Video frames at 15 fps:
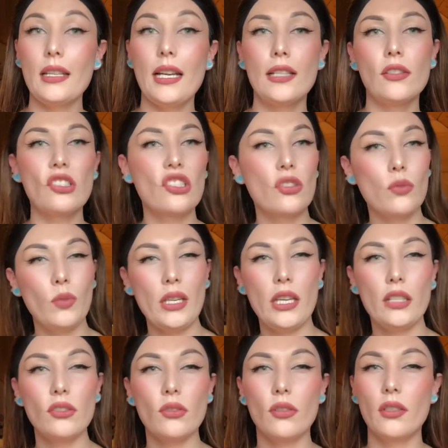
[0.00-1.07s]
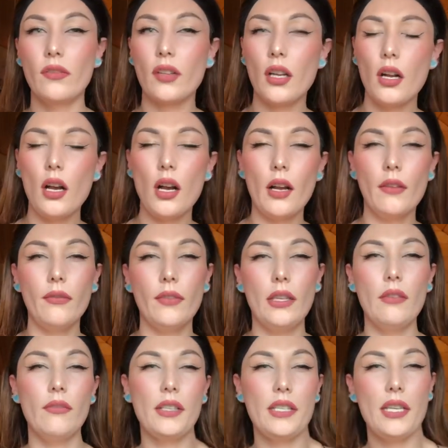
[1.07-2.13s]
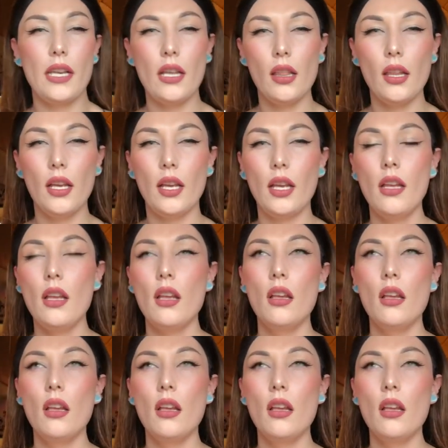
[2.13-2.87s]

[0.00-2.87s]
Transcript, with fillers: that sweet sort of coffee, vanilla,